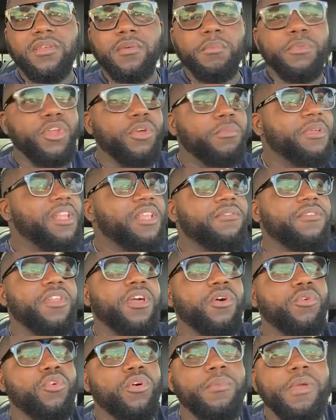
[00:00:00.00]
I don't believe in a
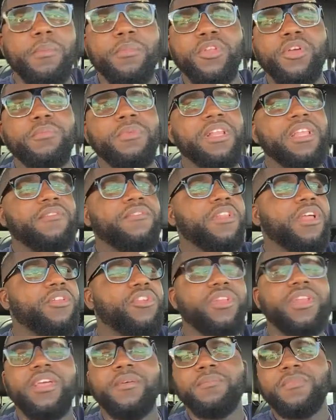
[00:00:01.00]
hobby. I don't believe in none
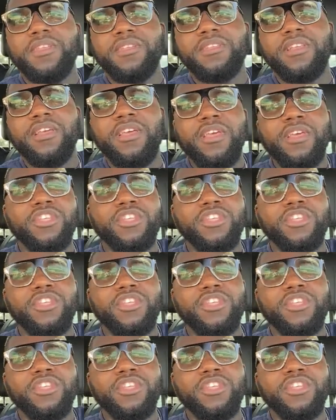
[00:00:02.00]
of them things.